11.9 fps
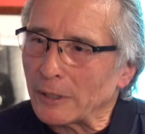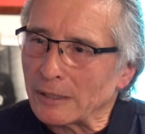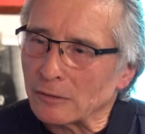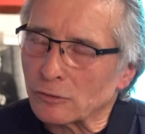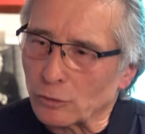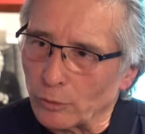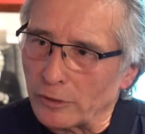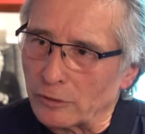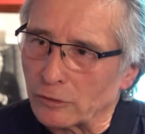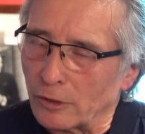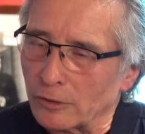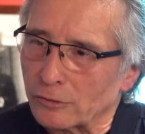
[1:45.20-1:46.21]
paying
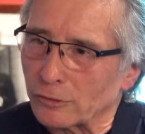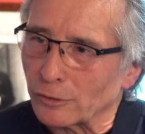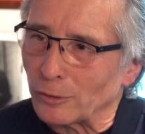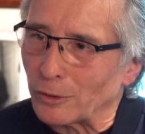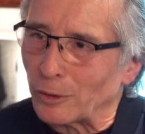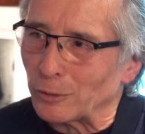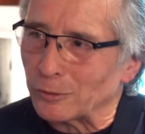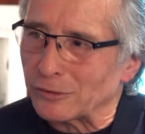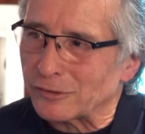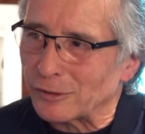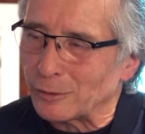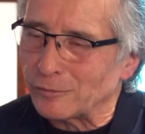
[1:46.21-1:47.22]
storage costs on your gold
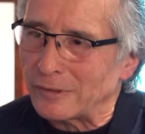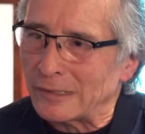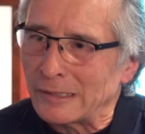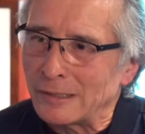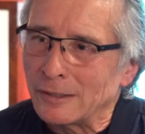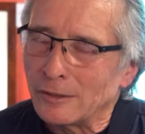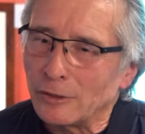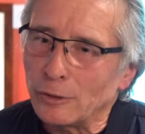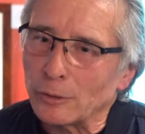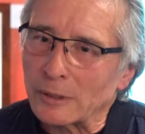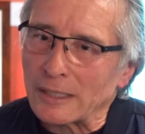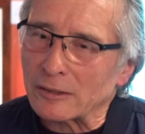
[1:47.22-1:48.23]
and silver,
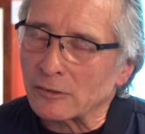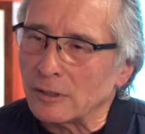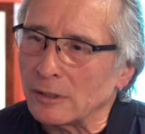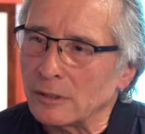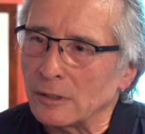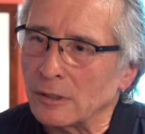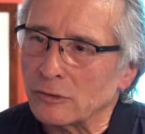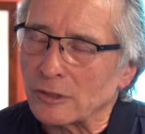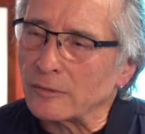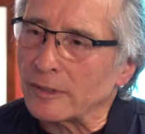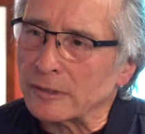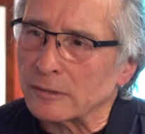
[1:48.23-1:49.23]
you can actually uh,
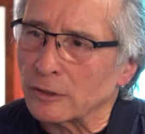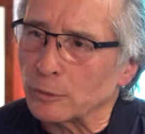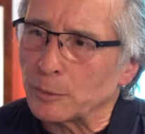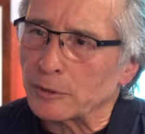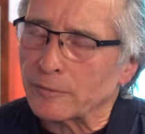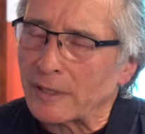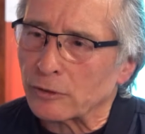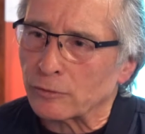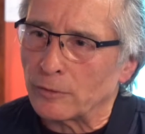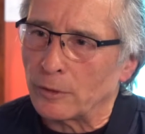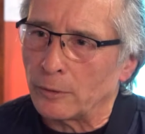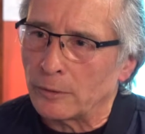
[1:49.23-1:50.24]
generate a little bit of
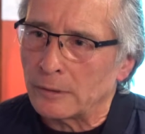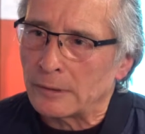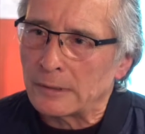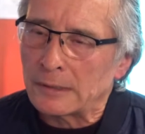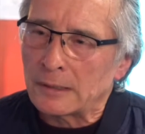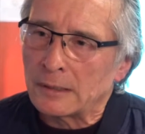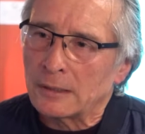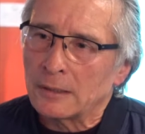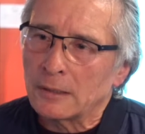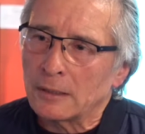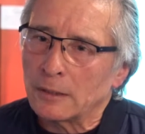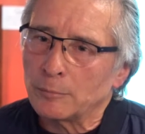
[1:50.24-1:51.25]
cash flow.
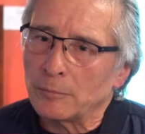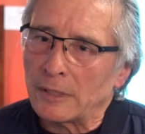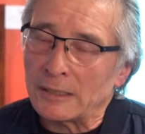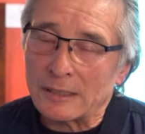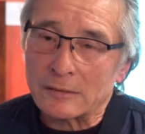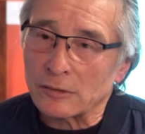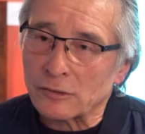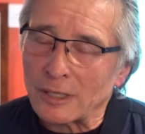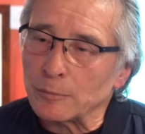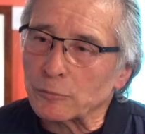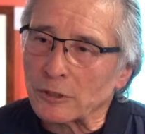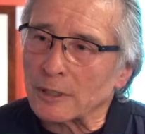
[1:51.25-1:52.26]
Um, and at the
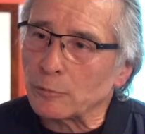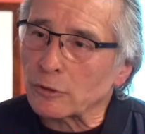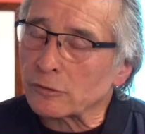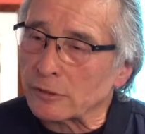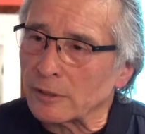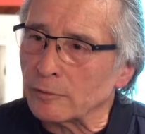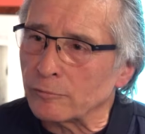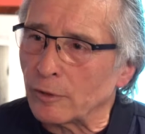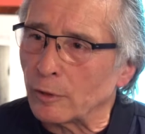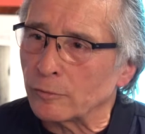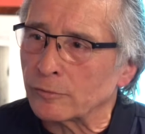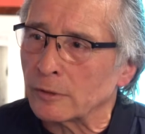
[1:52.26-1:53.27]
same time, you're still
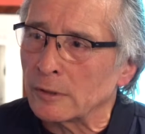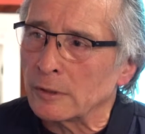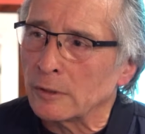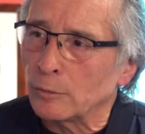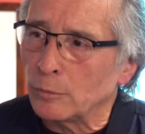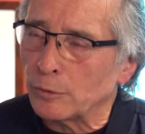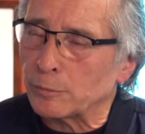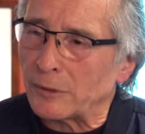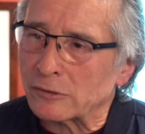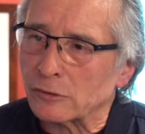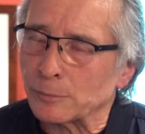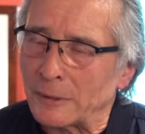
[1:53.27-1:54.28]
involved with
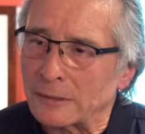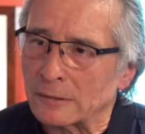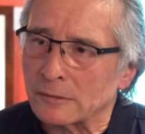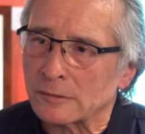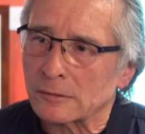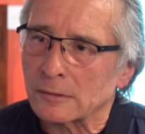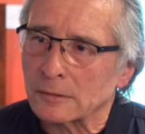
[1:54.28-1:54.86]
precious metals.